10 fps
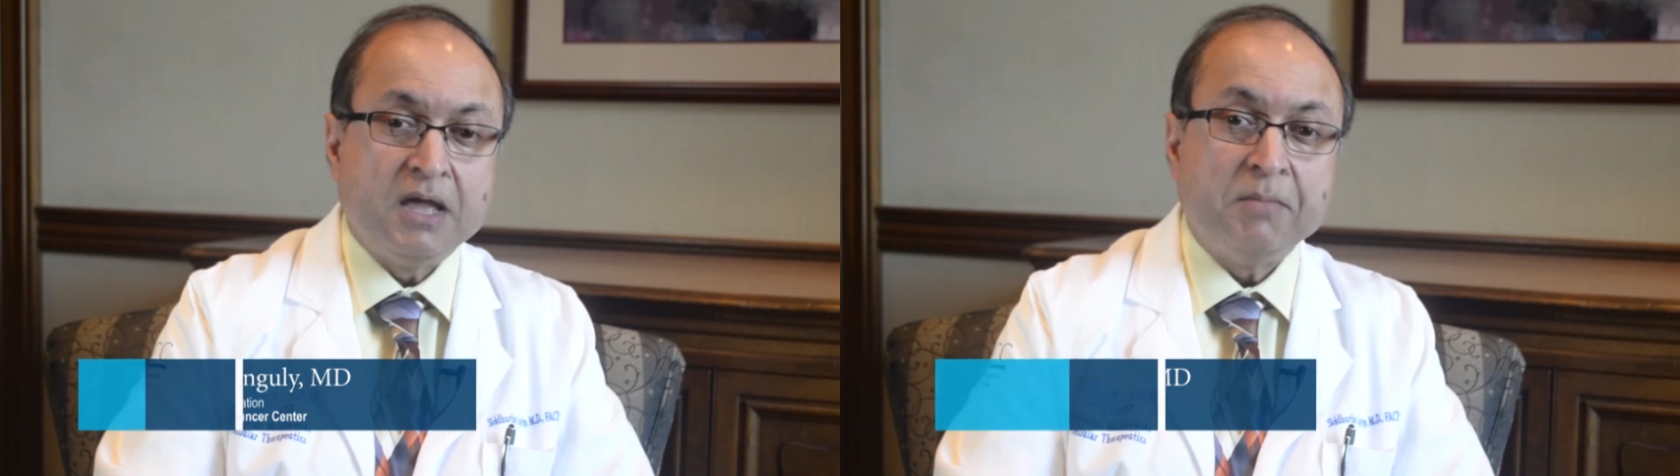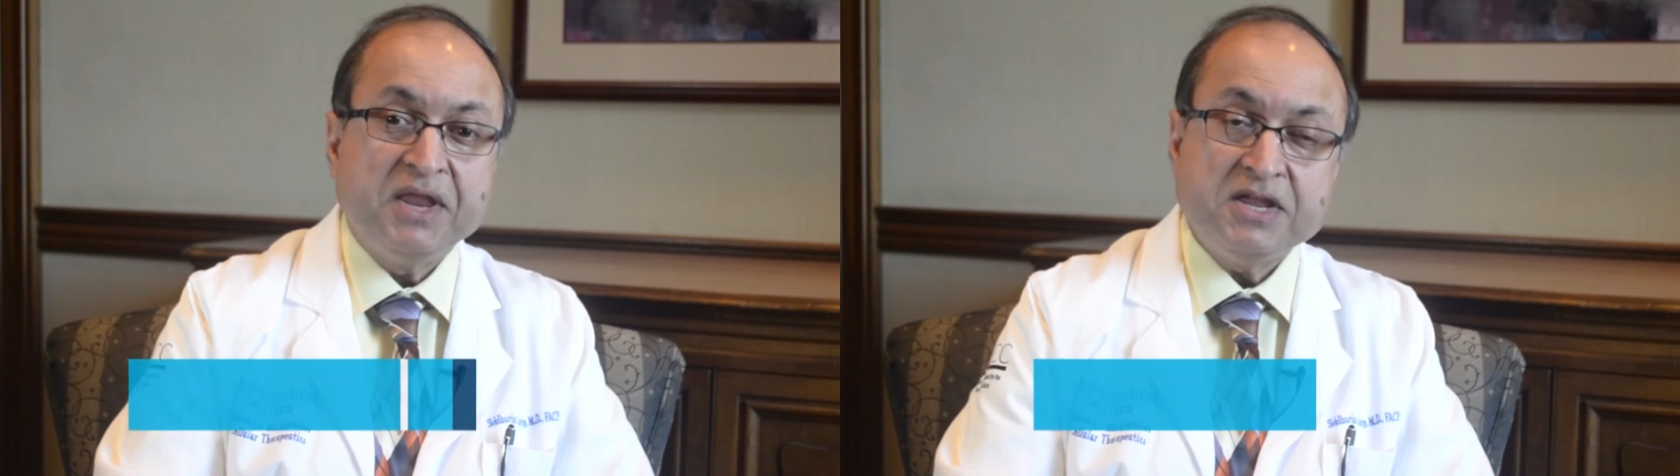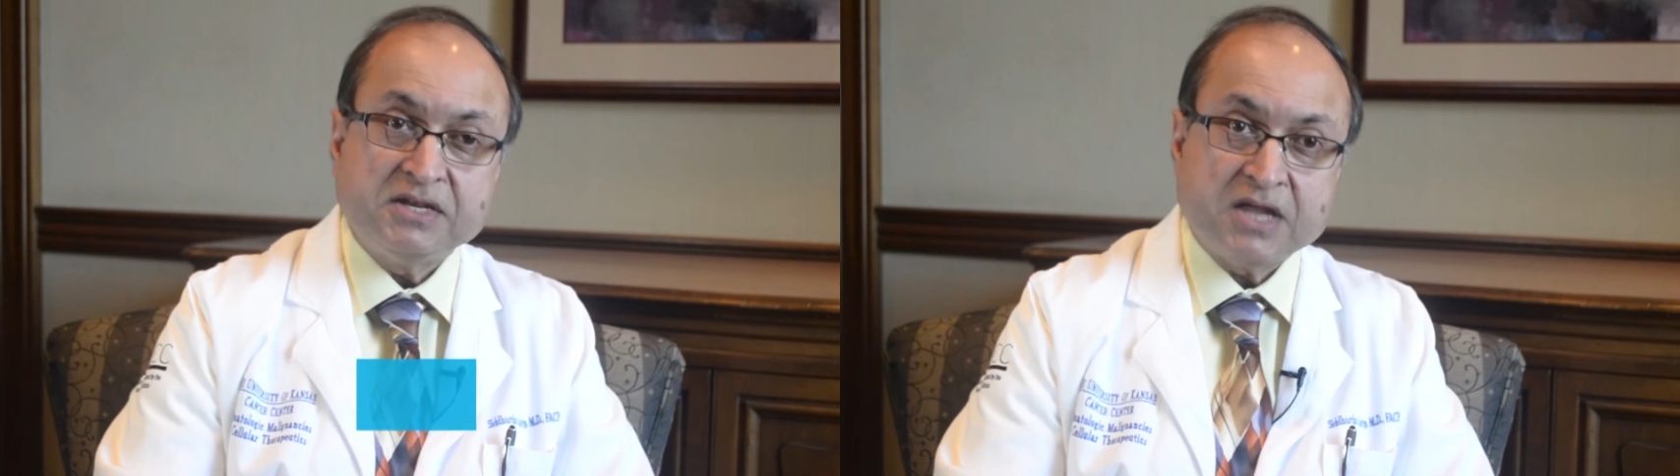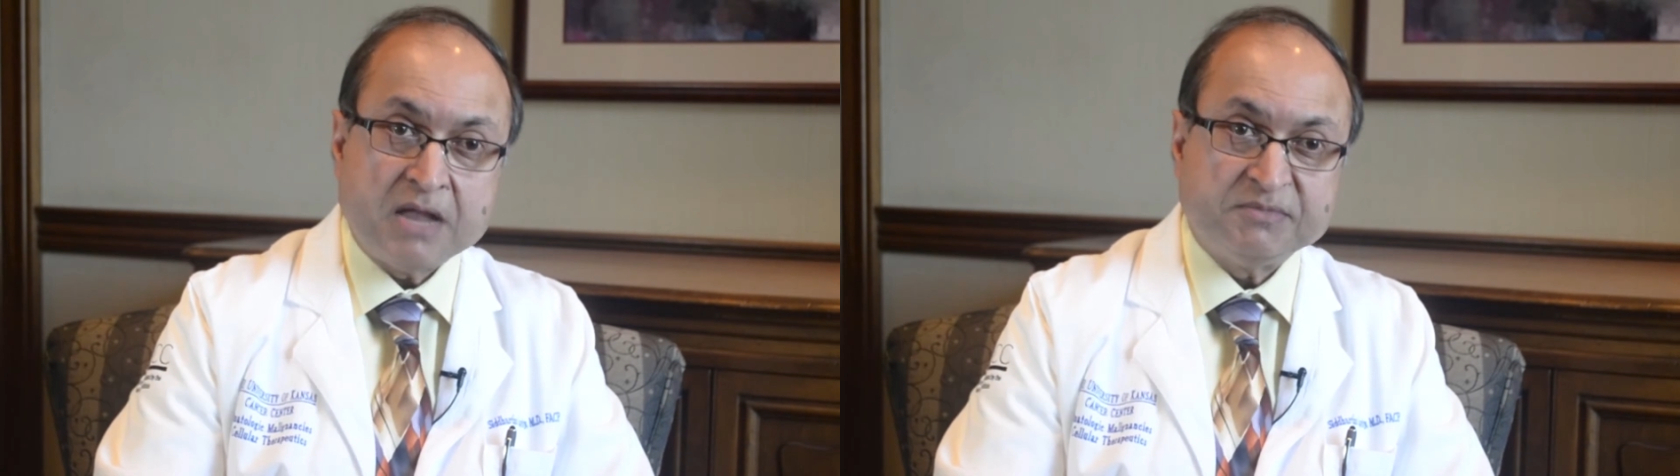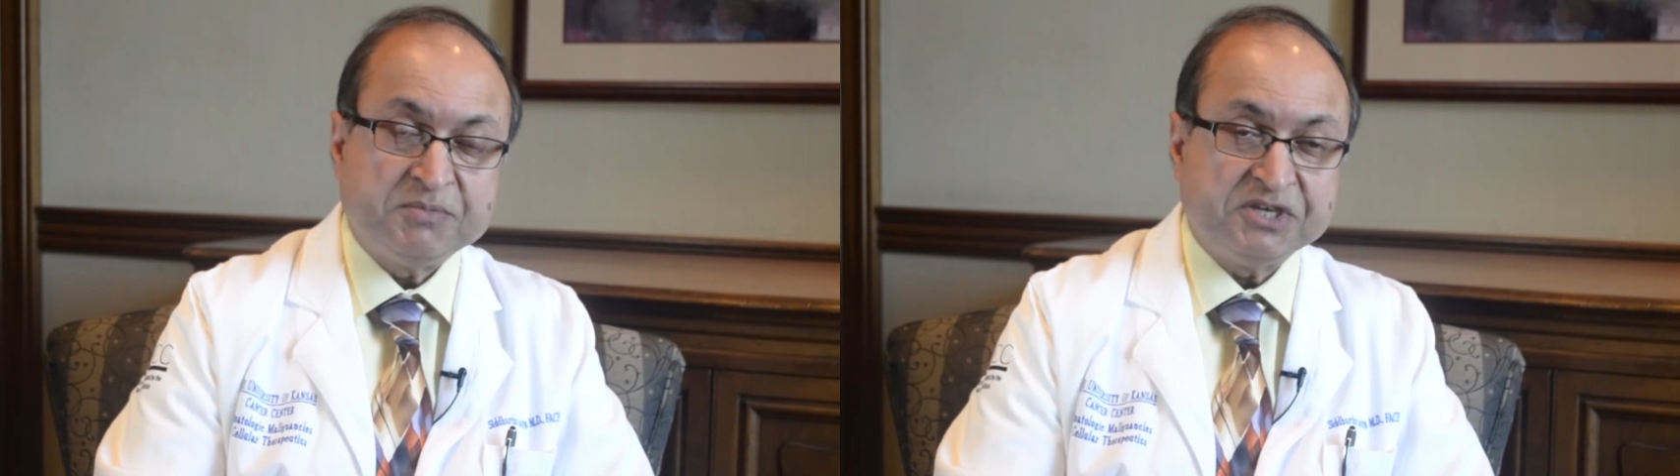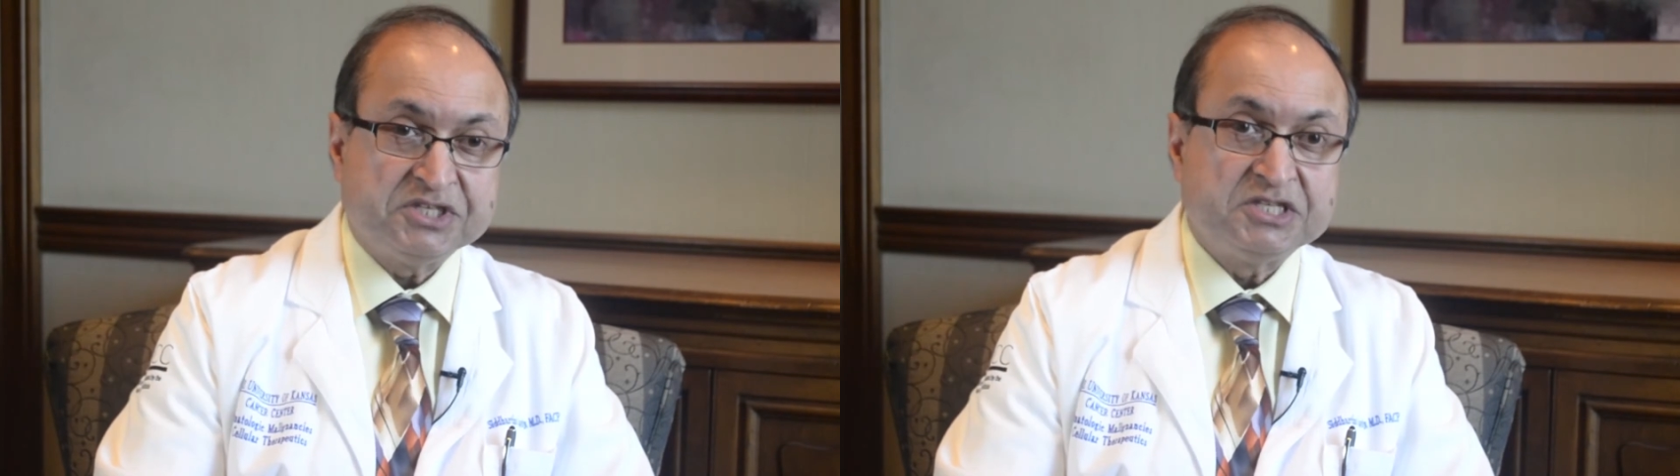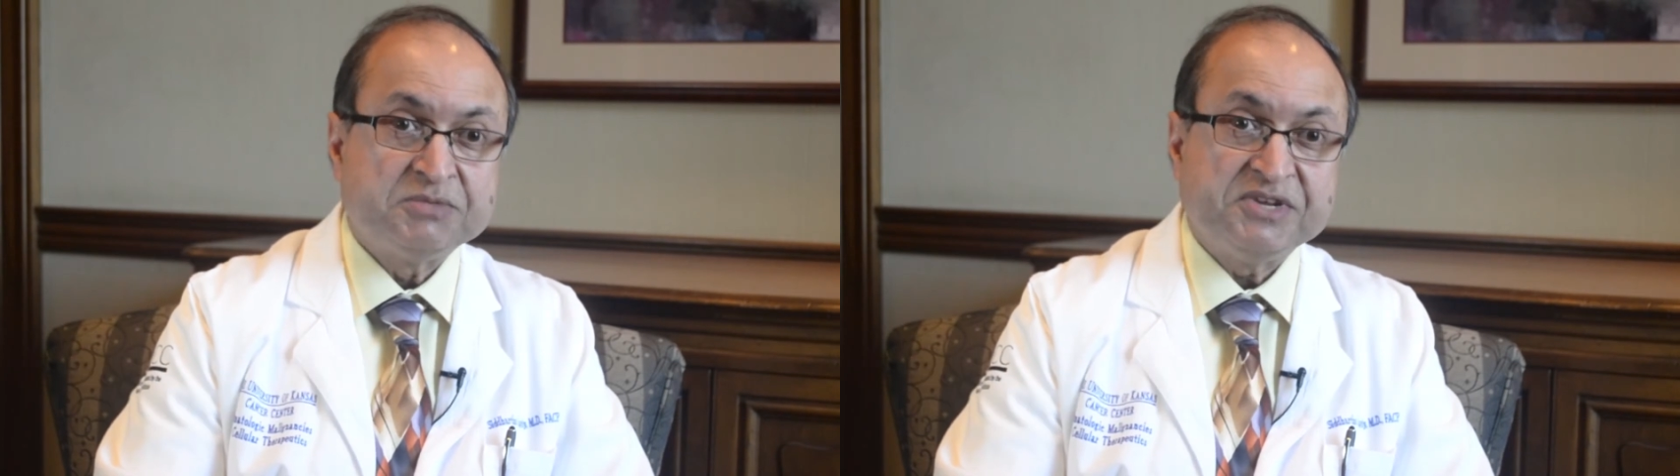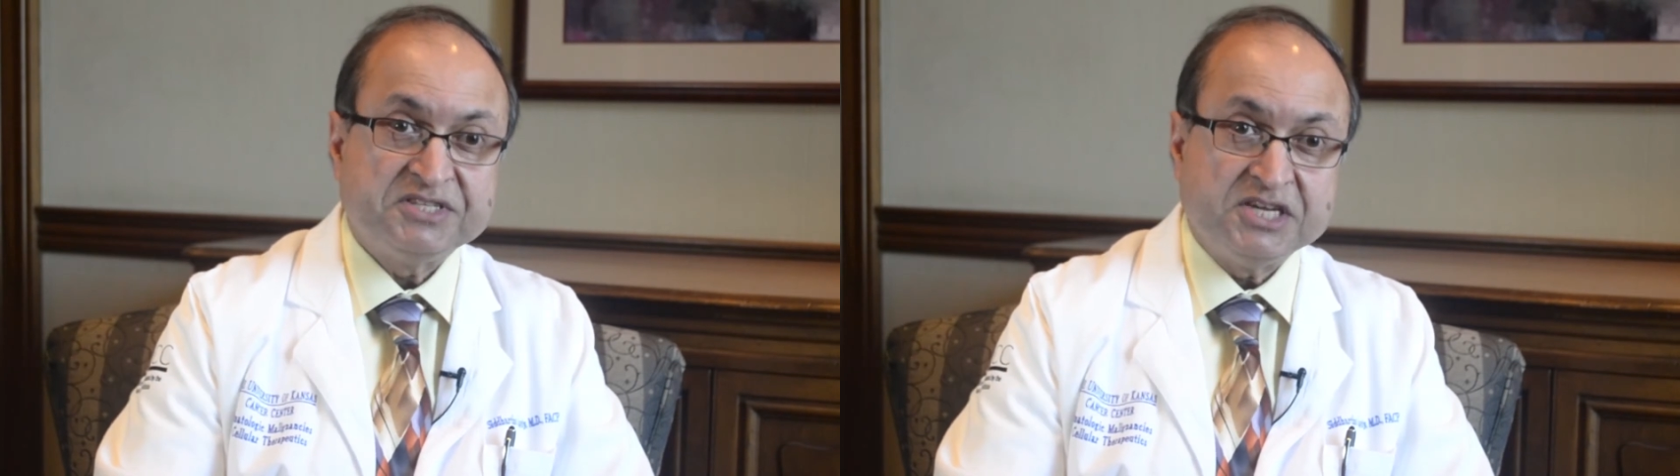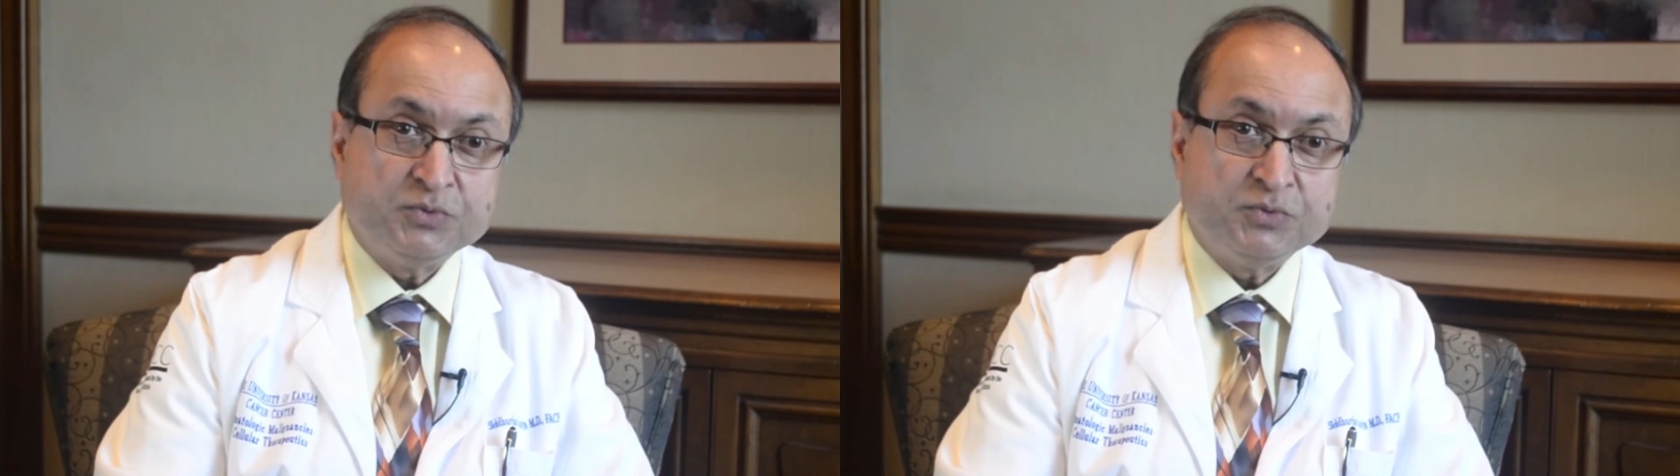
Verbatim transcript: Many a times patients present